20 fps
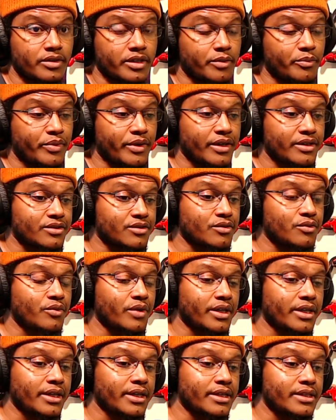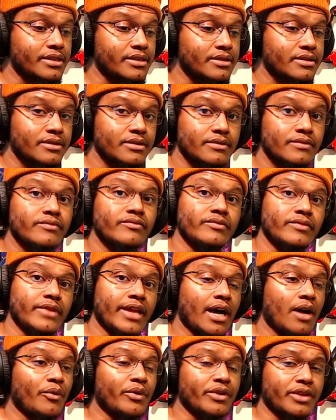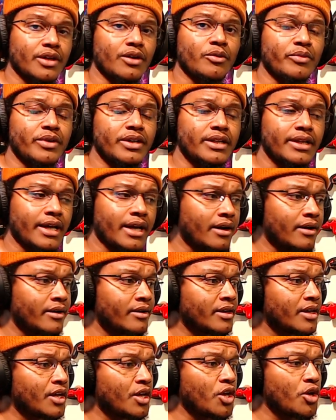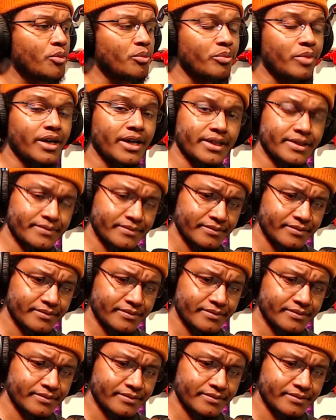compared to what it is now, what they'll be now. But